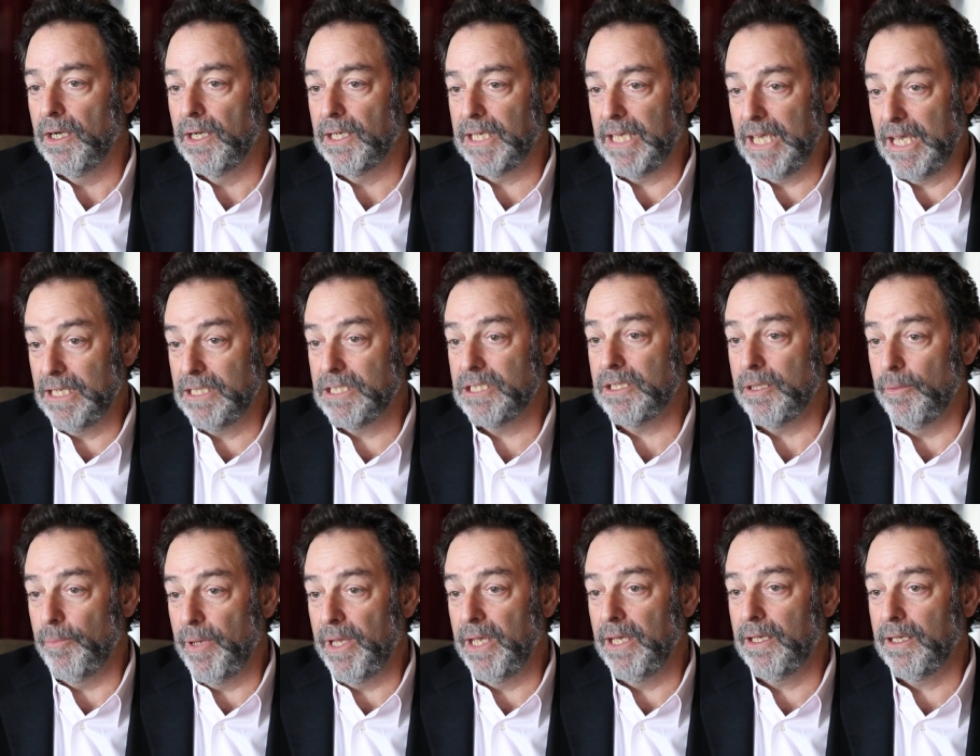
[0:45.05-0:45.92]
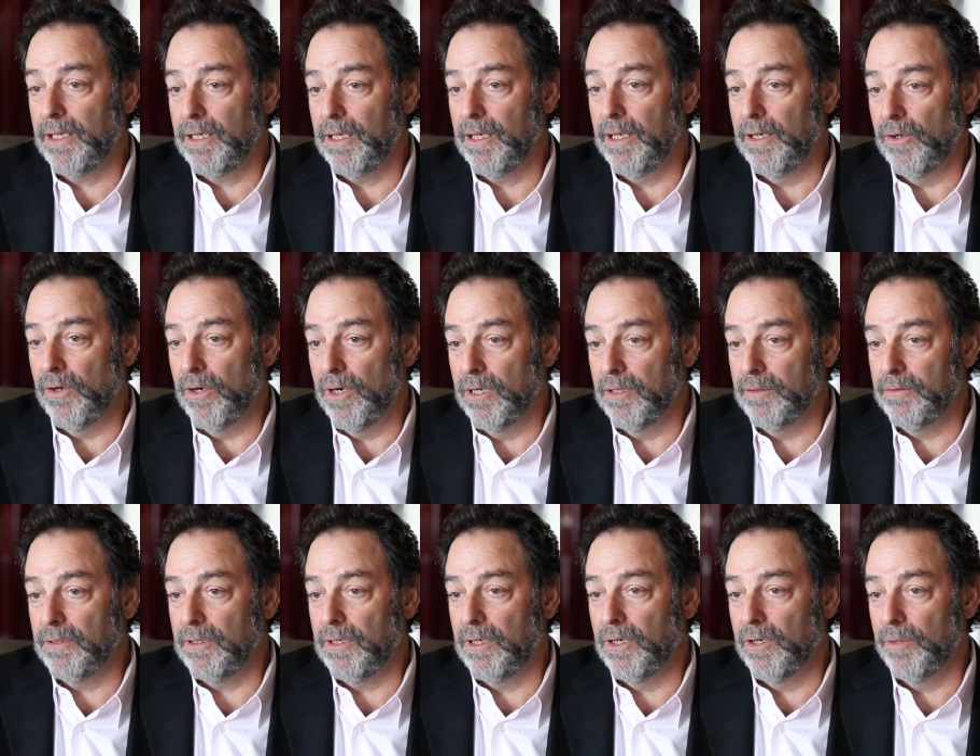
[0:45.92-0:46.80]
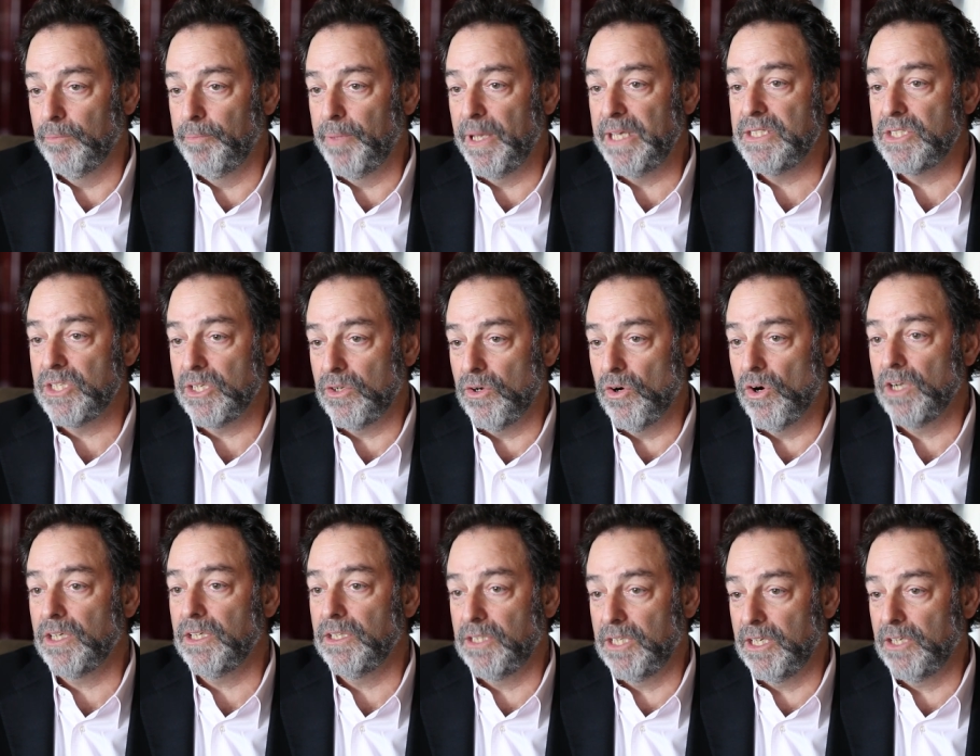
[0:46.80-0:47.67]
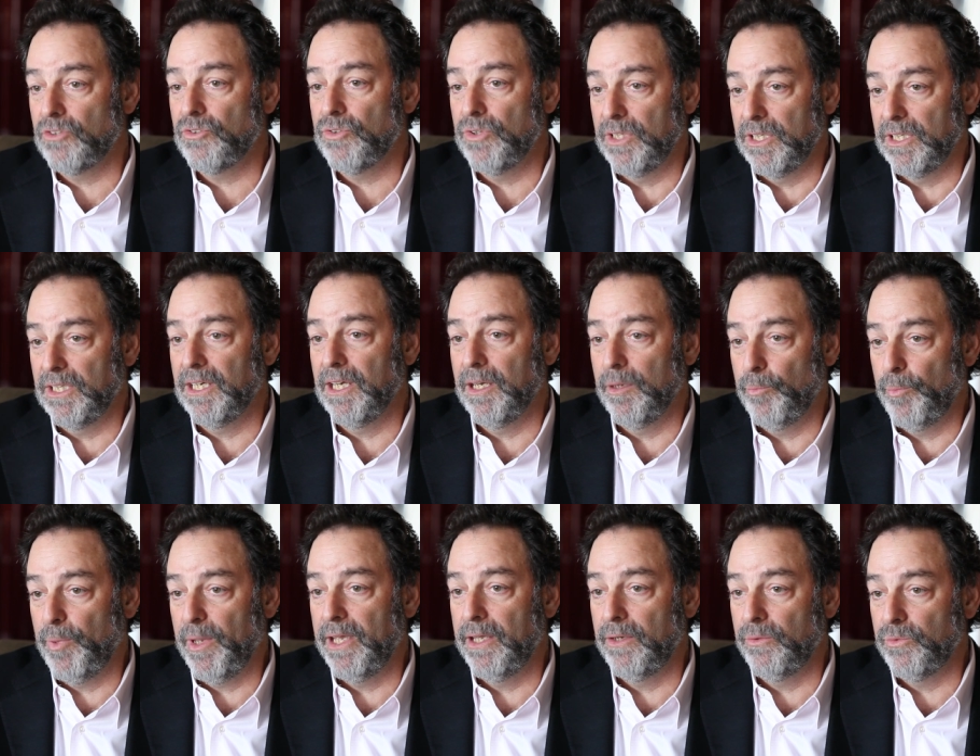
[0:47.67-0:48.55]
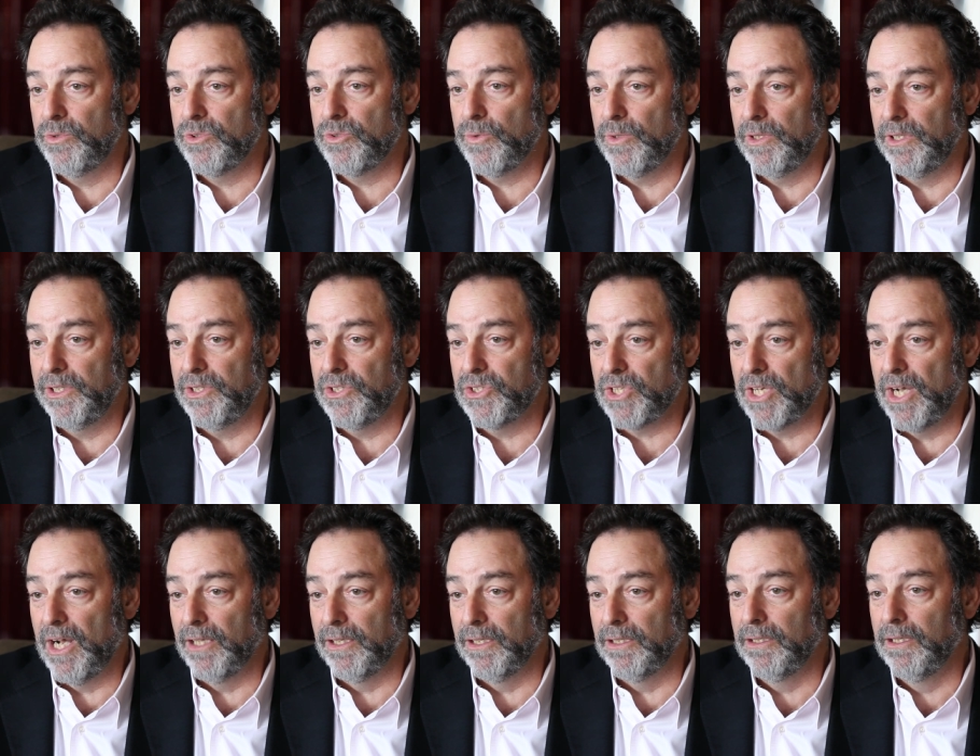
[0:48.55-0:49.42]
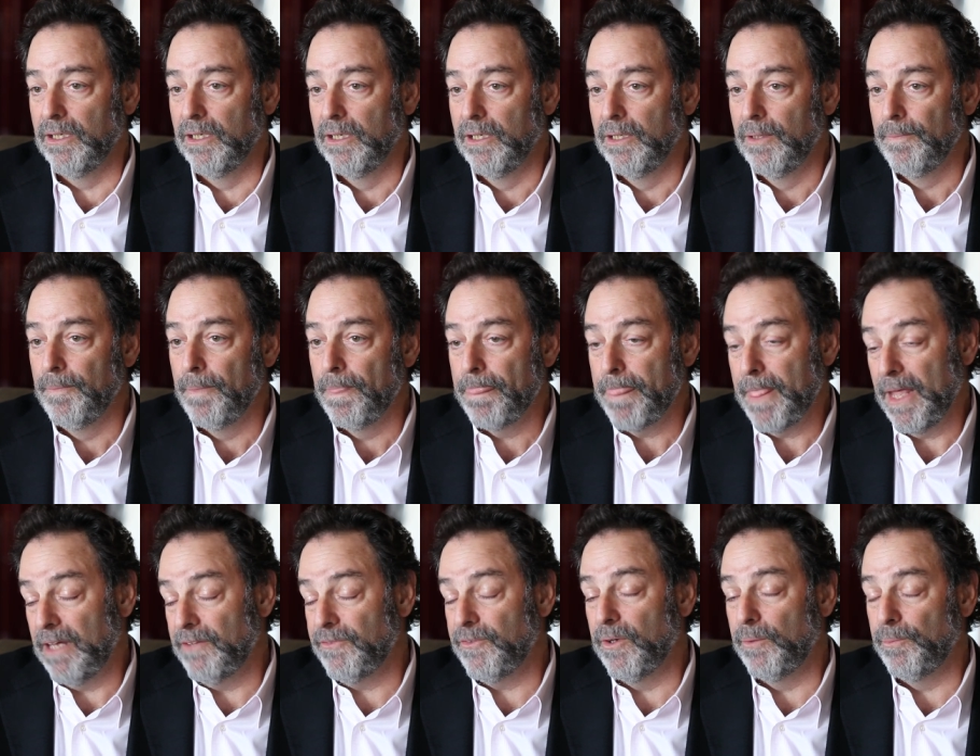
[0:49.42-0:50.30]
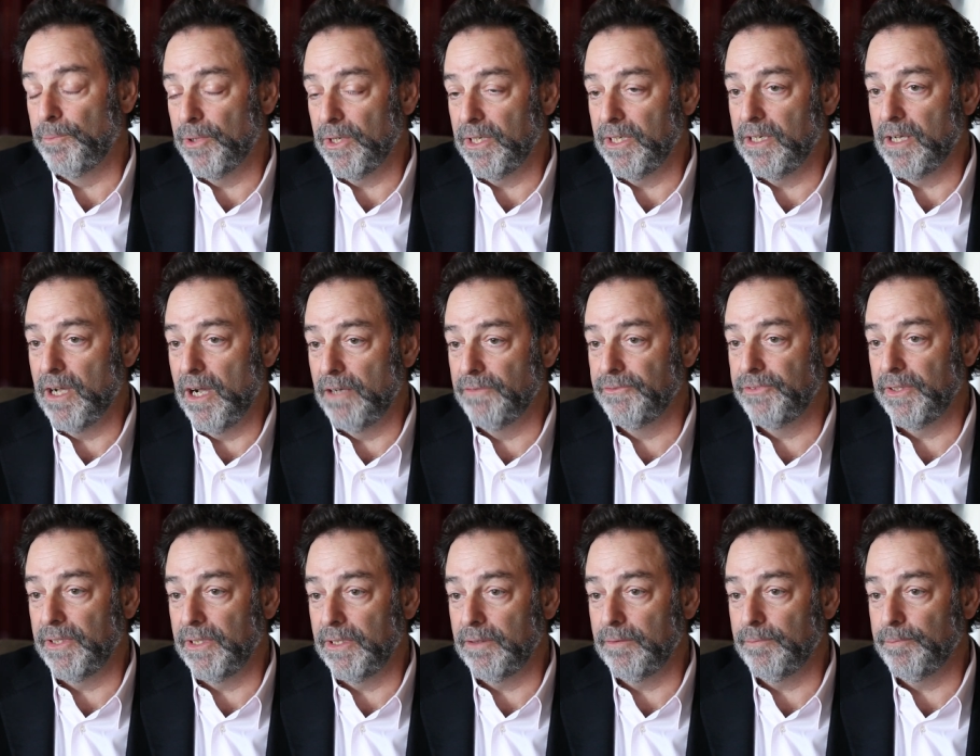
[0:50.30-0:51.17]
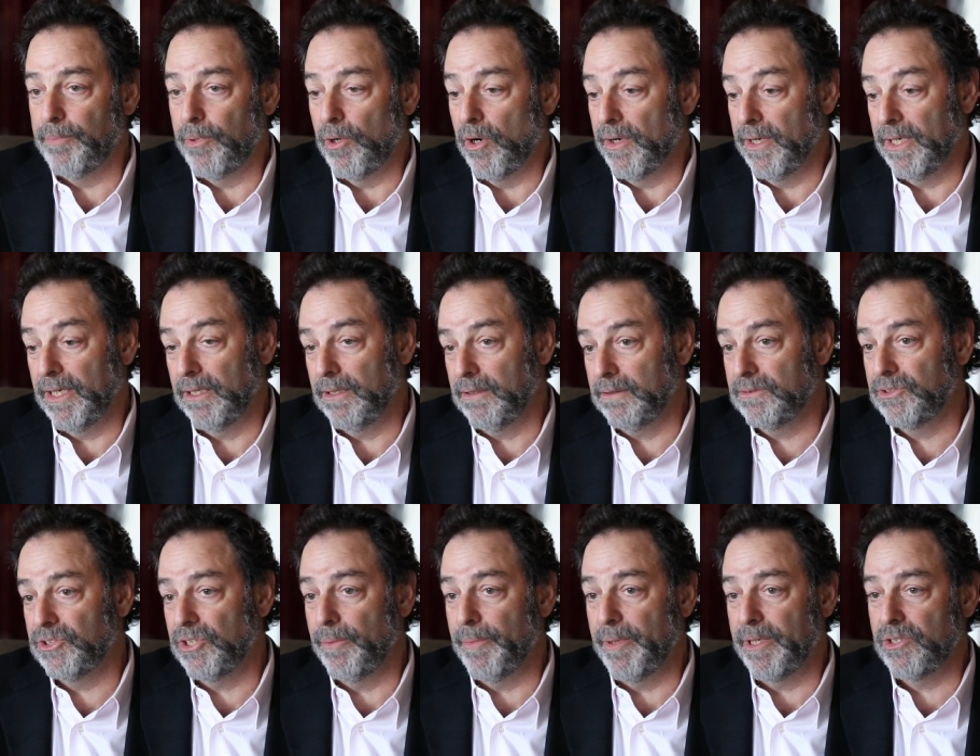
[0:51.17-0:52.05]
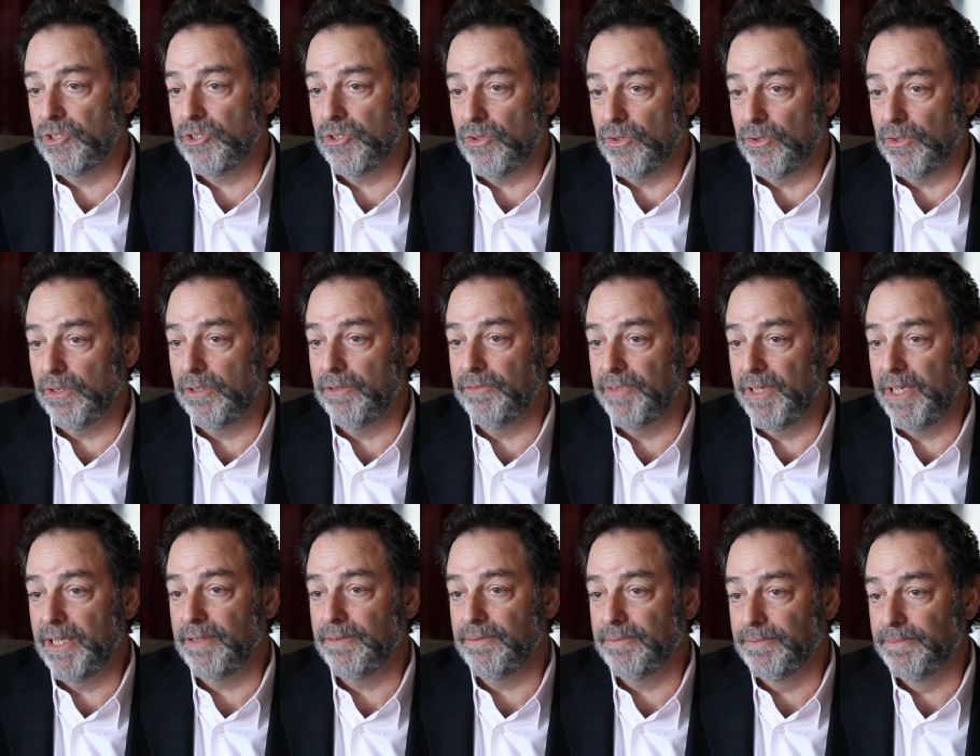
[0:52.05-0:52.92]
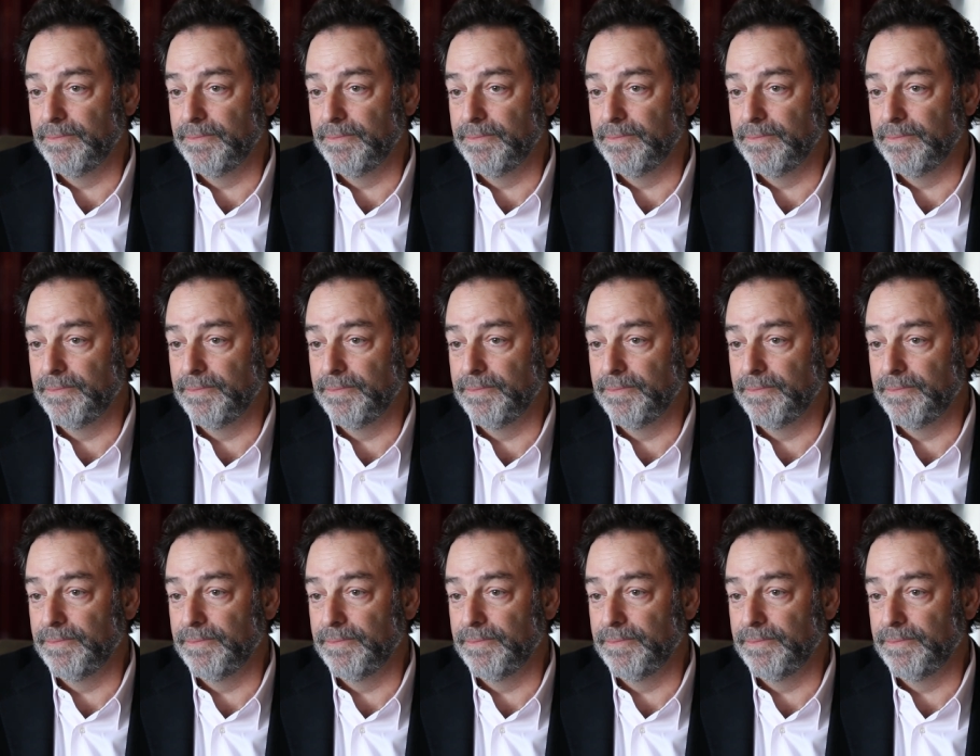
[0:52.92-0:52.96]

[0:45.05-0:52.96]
case to make, and our basic architecture of the campaign was really solid. I felt pretty confident, barring some external event.